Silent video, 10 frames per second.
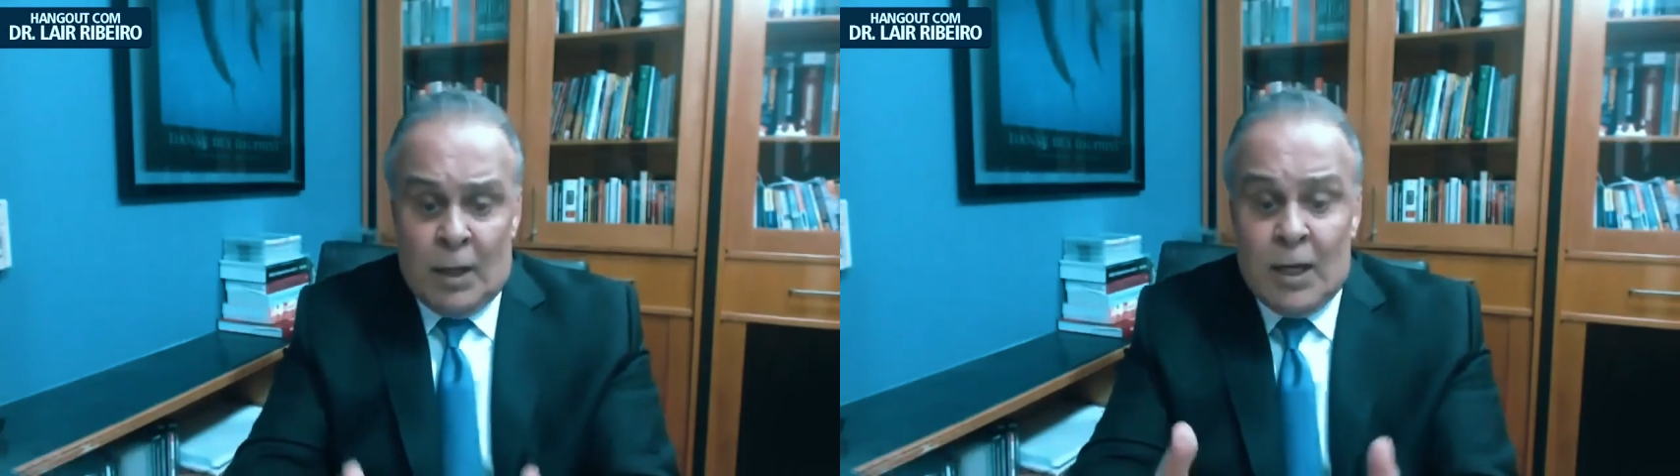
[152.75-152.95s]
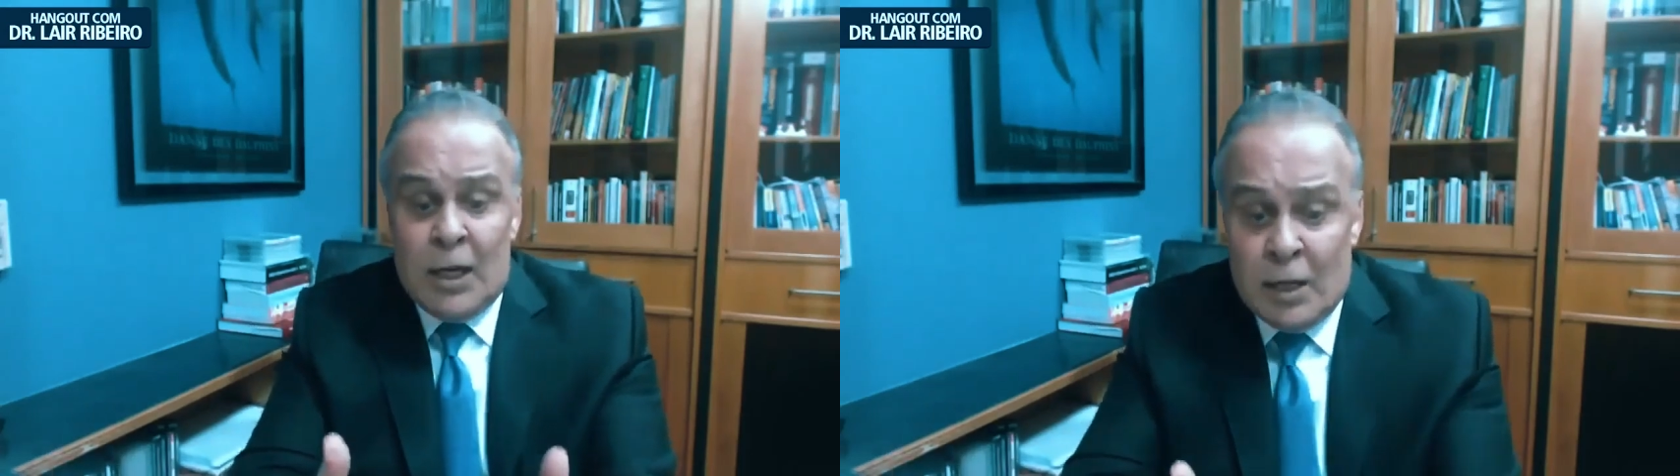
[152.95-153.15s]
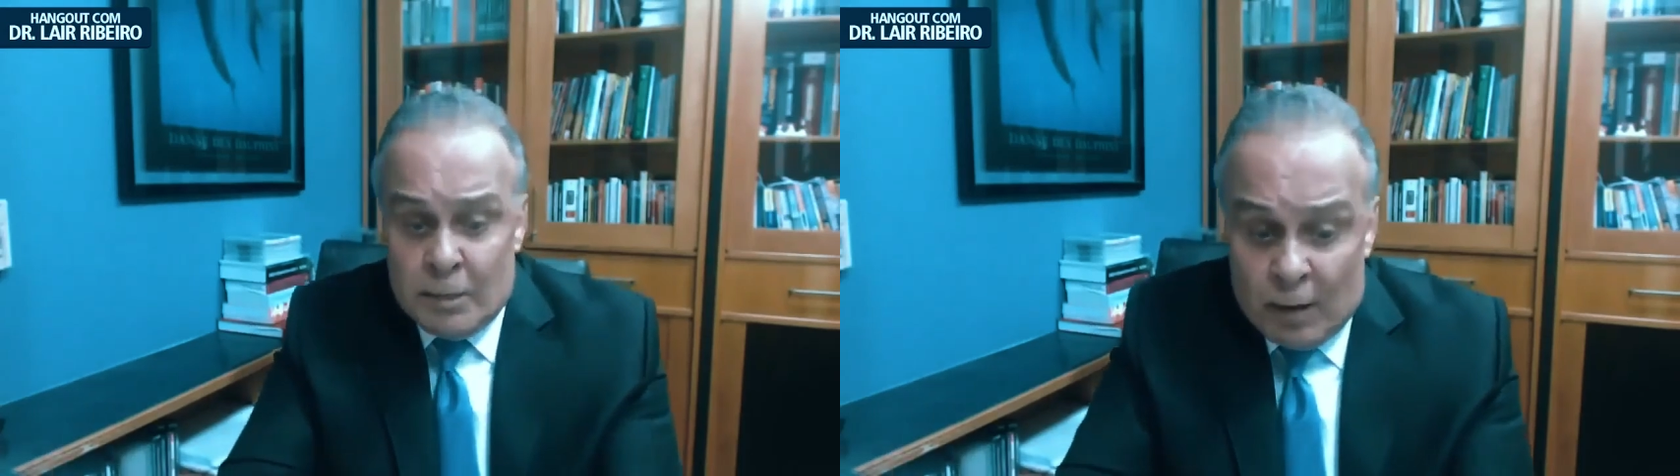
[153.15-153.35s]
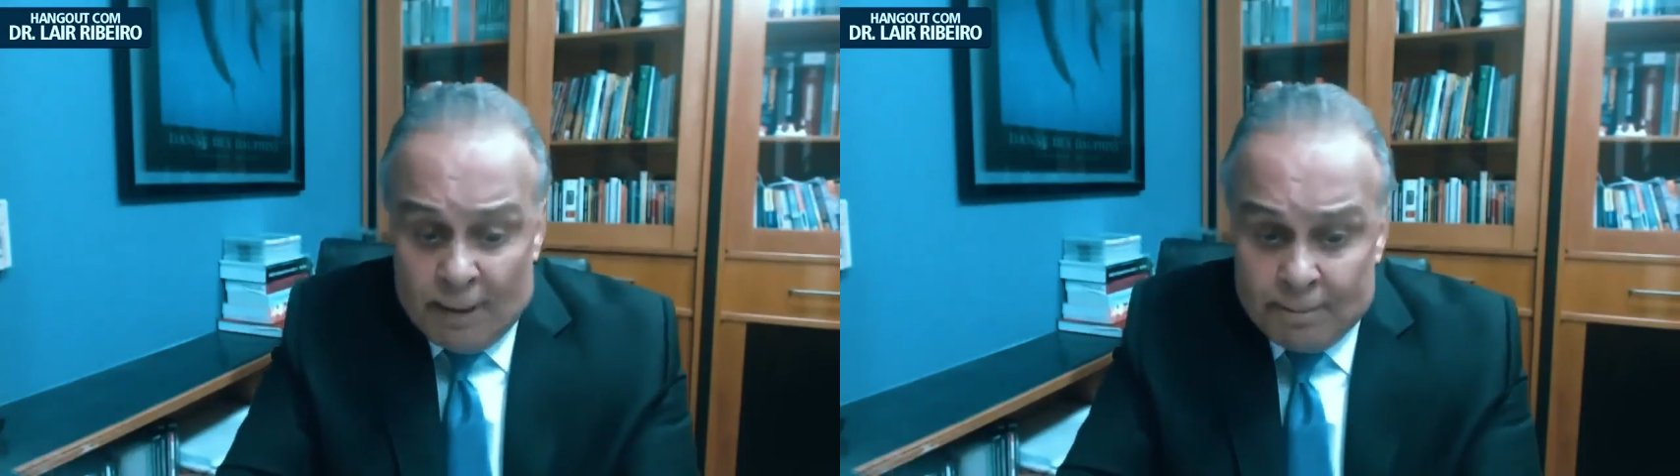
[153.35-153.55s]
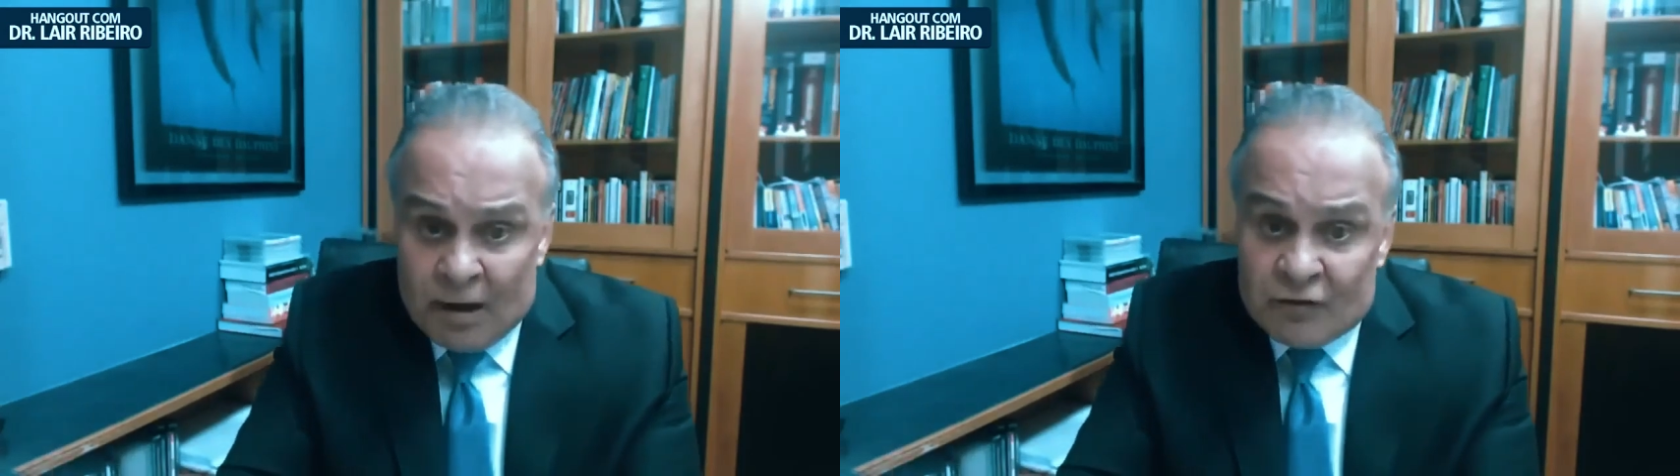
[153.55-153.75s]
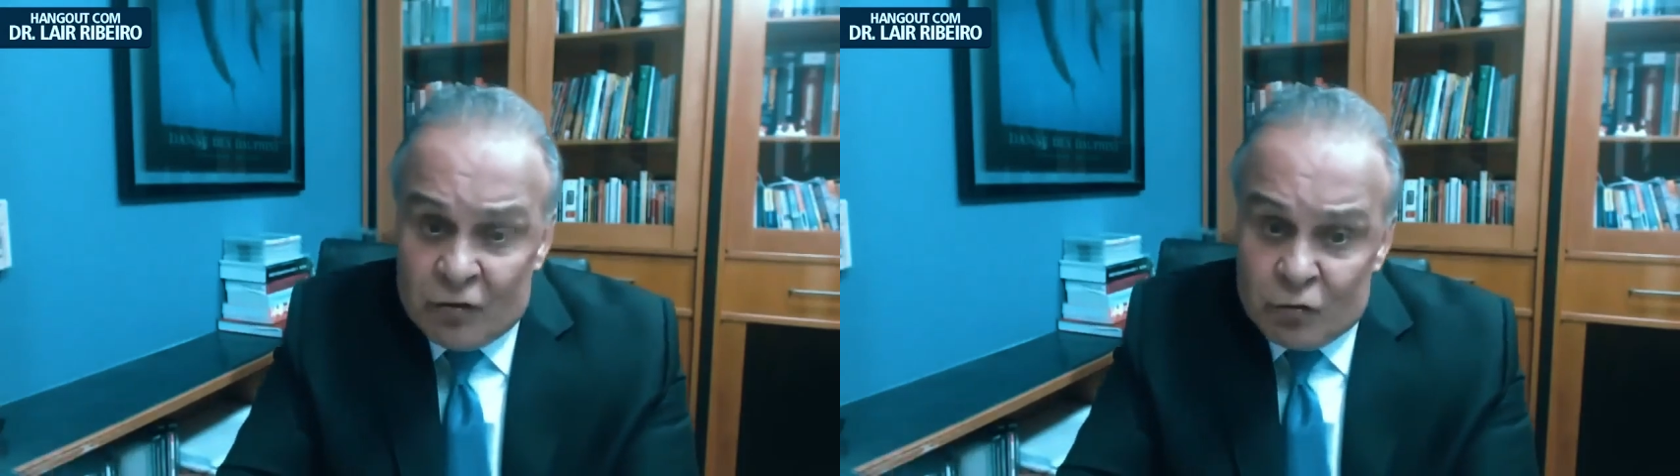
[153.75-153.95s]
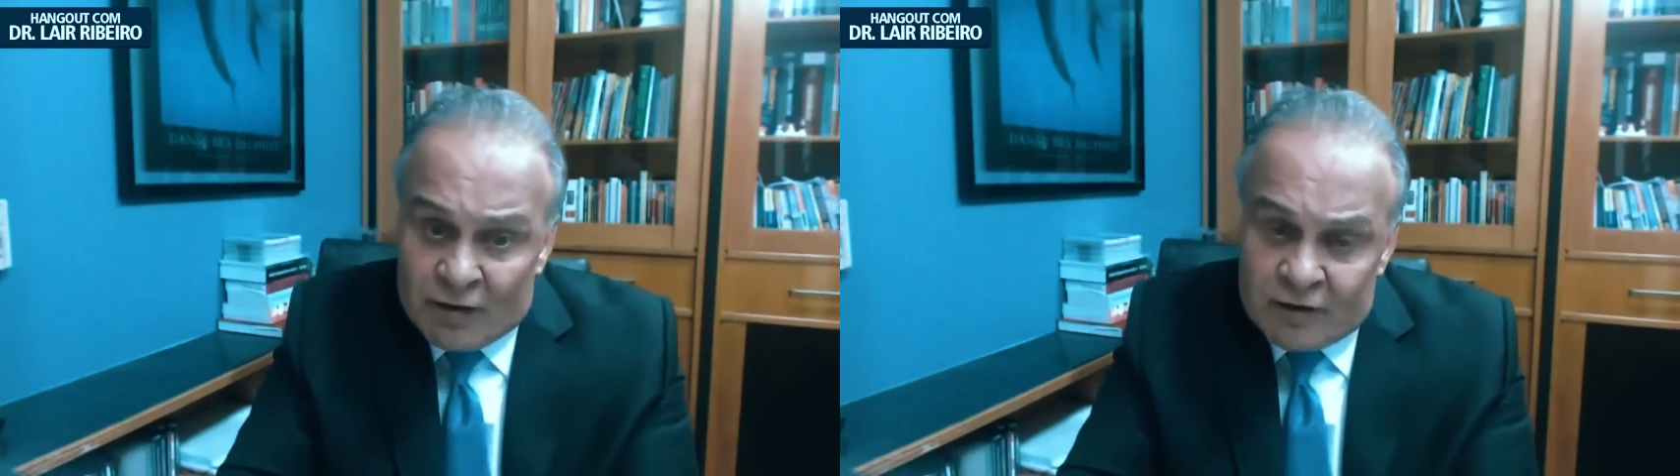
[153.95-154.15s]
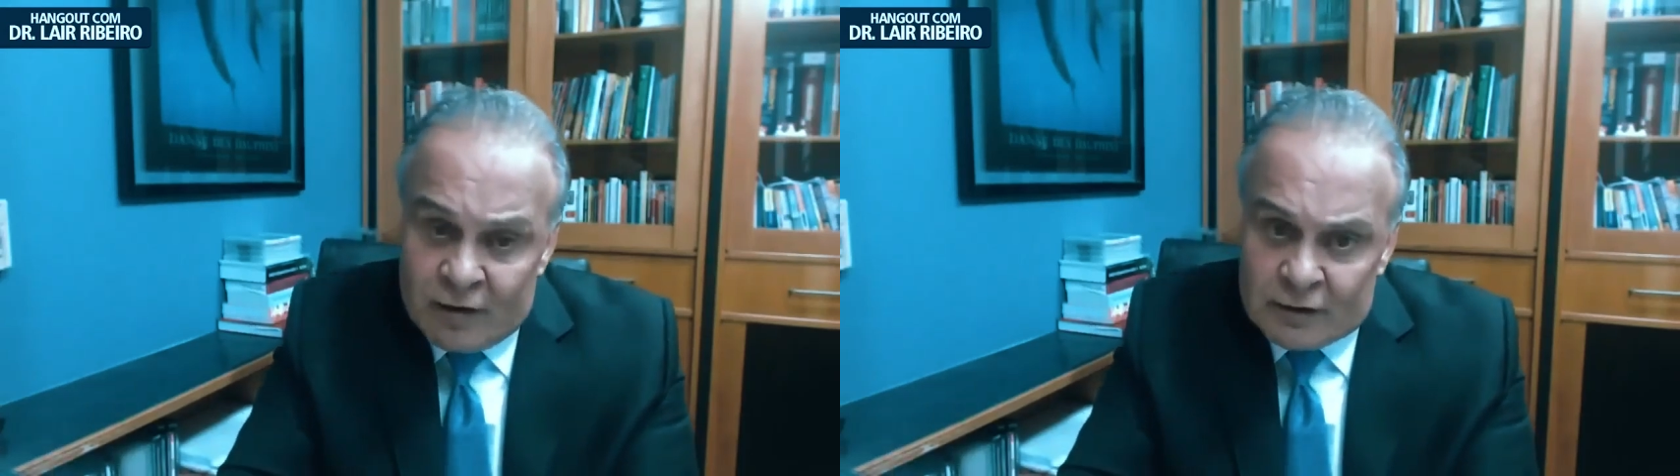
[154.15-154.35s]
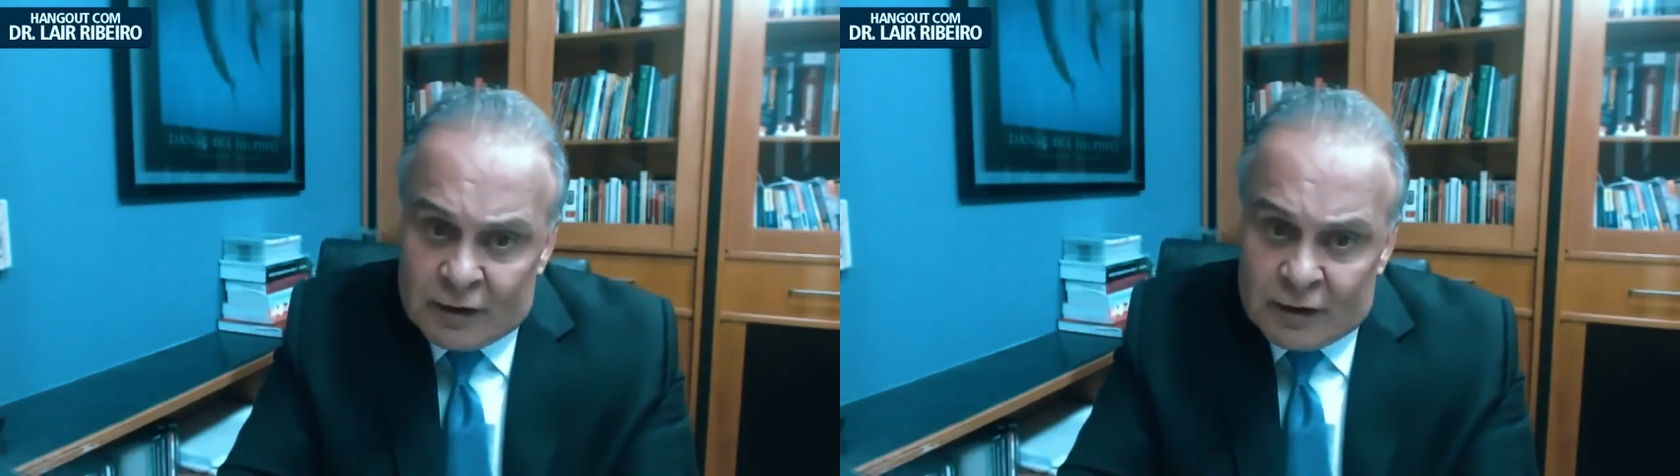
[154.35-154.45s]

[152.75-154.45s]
from 60 years old,